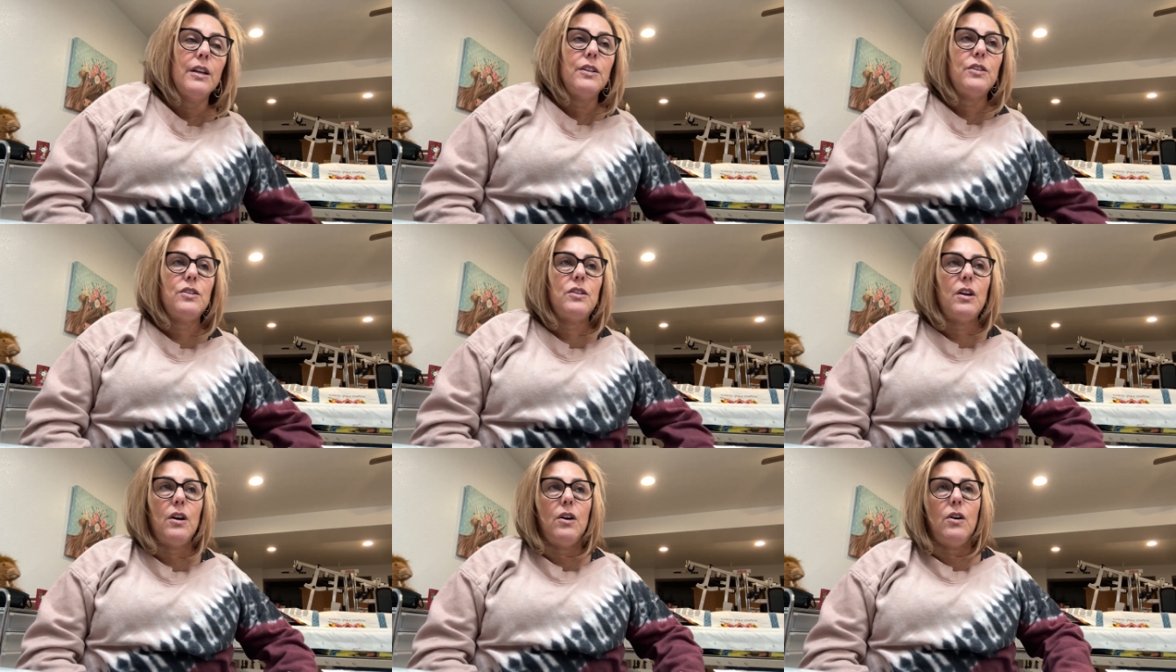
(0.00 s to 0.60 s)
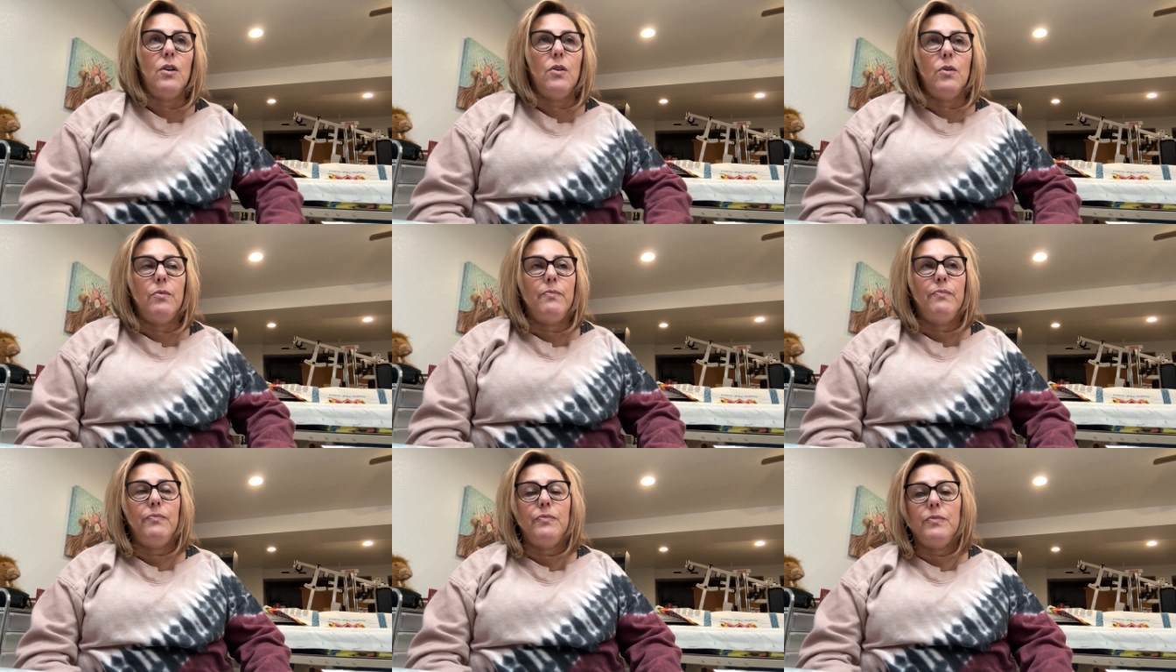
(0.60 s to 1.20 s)

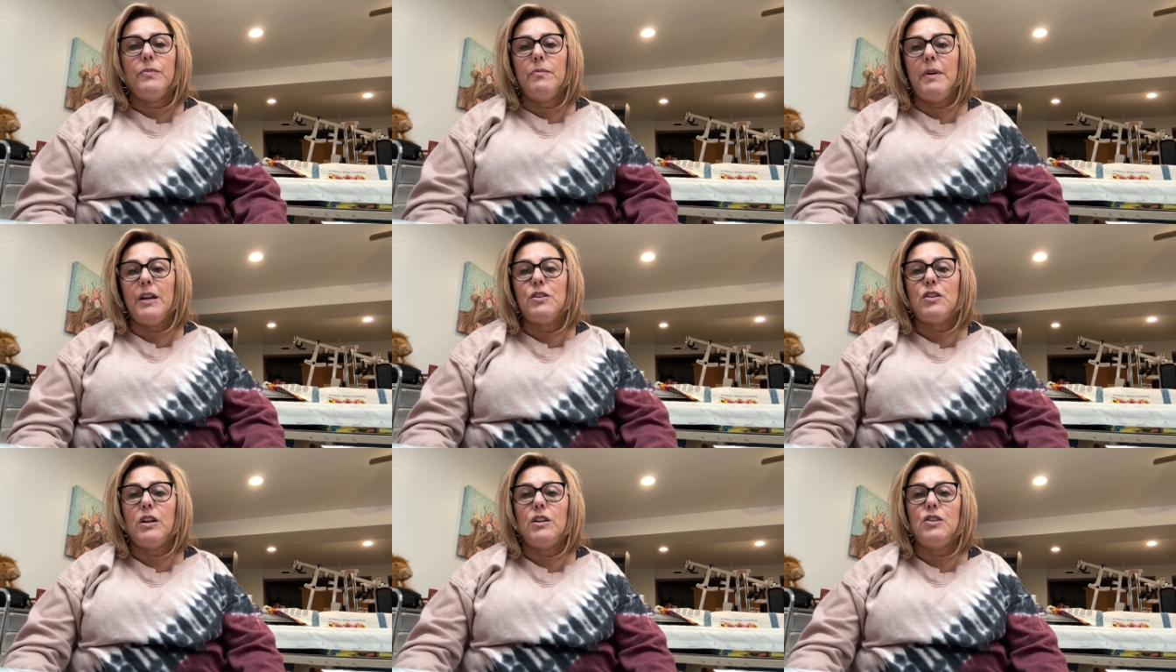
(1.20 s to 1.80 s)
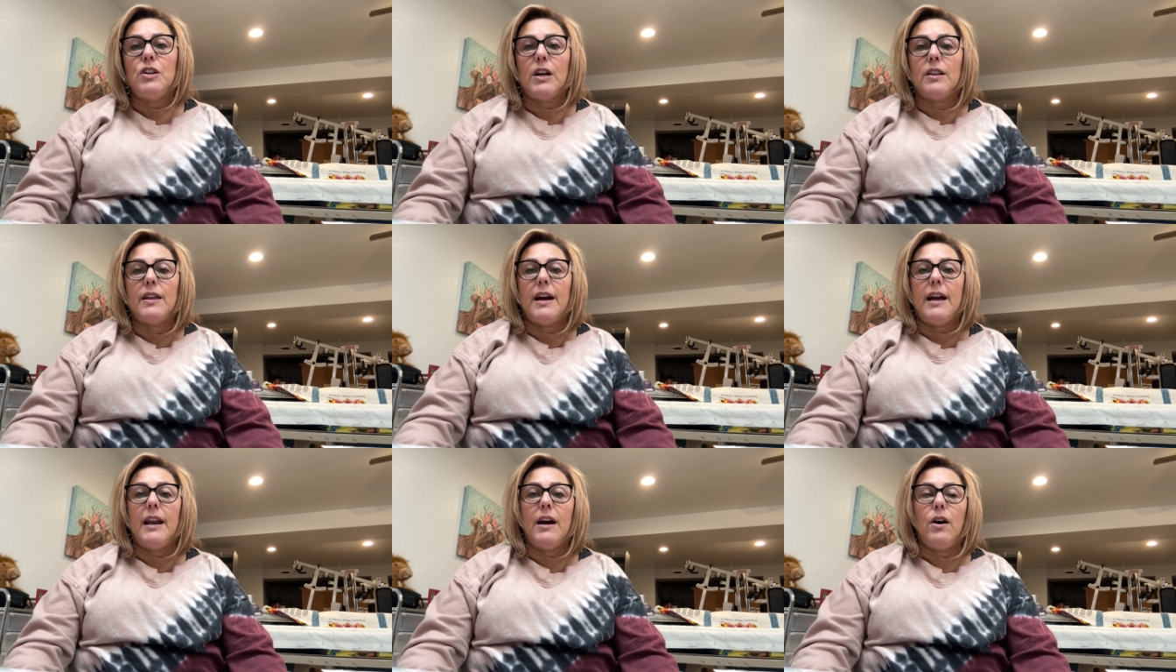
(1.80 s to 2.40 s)
So make sure you check
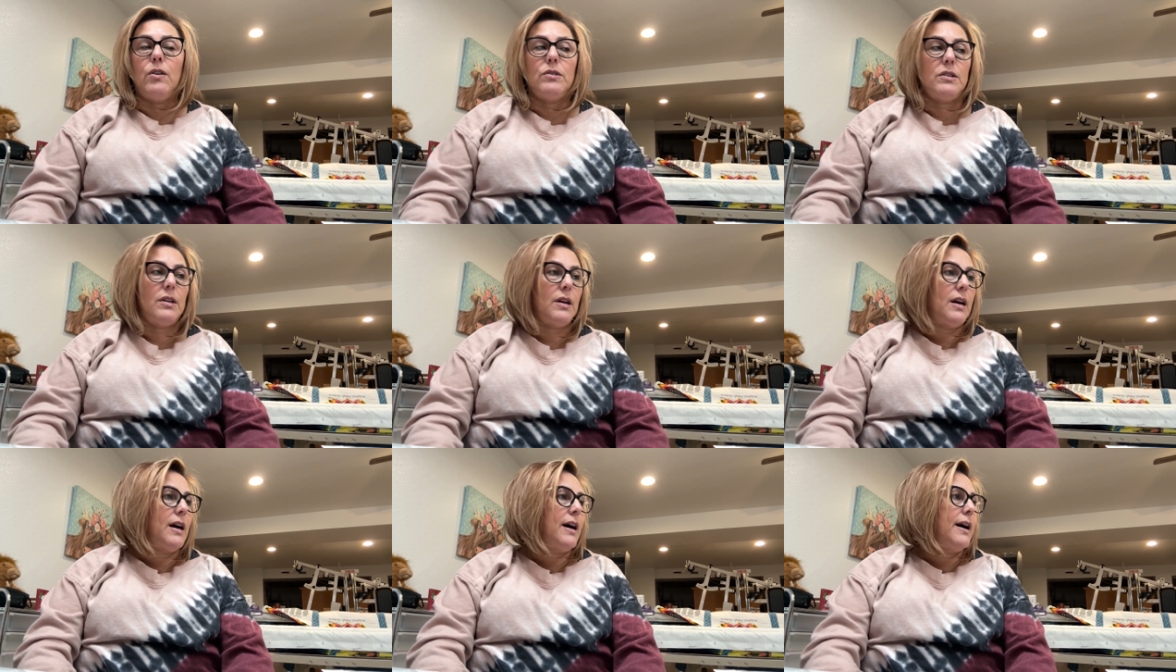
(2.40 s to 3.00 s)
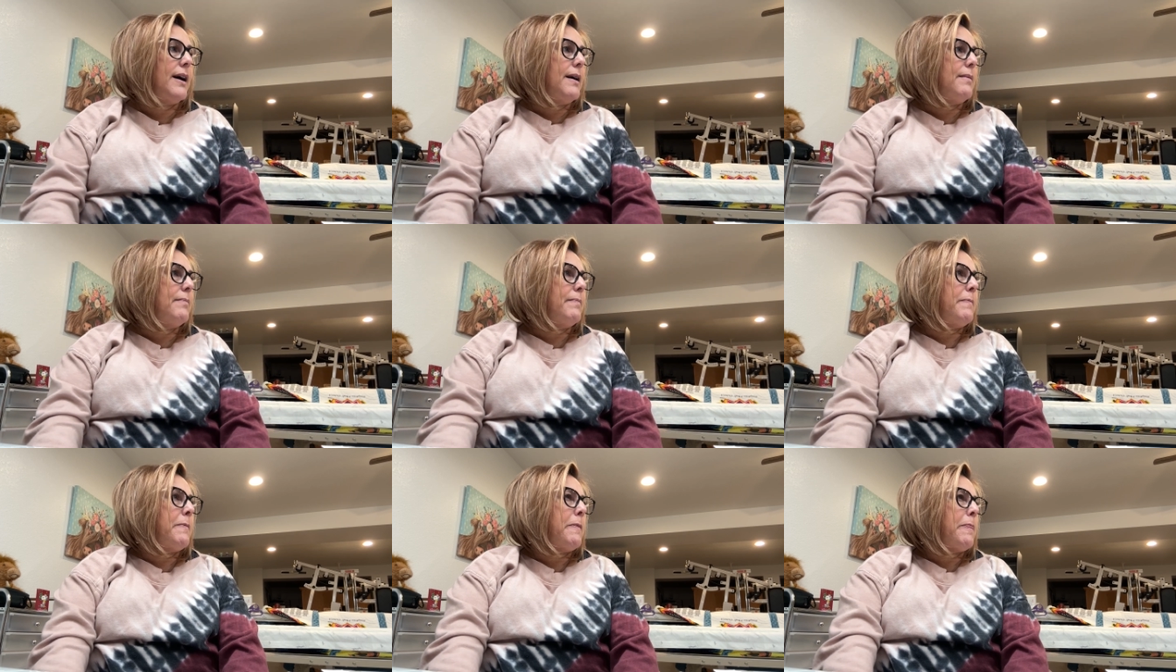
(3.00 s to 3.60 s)
that out.
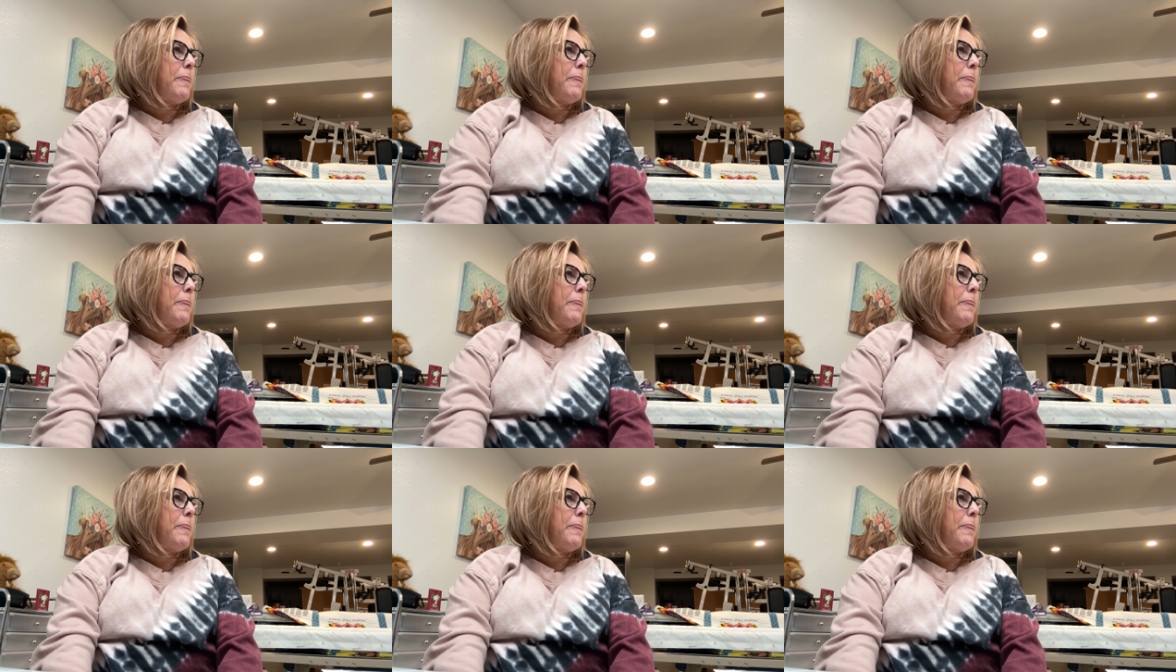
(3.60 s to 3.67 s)
Um,